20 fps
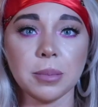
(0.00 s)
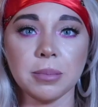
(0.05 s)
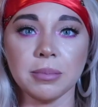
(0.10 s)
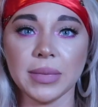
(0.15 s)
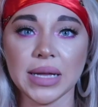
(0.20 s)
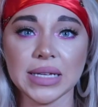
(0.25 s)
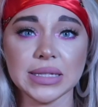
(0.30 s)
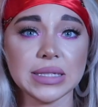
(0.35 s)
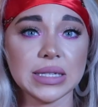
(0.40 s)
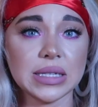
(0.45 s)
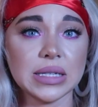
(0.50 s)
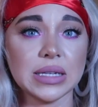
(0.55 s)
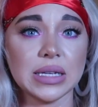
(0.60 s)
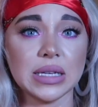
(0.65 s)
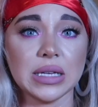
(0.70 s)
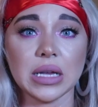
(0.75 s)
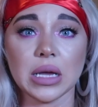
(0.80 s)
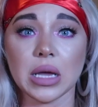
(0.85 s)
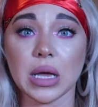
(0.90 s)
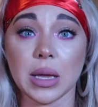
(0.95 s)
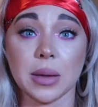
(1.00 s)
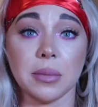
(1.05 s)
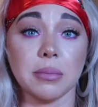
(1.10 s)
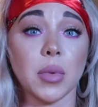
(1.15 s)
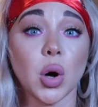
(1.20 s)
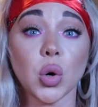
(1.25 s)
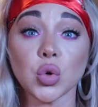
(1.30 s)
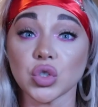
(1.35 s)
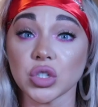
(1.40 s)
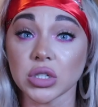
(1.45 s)
mentally,
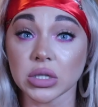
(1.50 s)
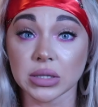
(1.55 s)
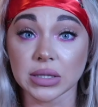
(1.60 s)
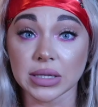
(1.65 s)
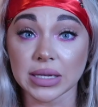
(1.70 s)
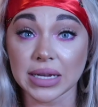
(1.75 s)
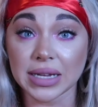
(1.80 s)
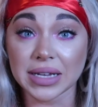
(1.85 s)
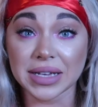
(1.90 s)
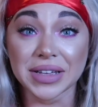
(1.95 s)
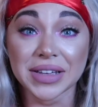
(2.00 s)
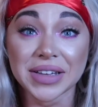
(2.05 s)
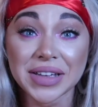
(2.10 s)
emotionally.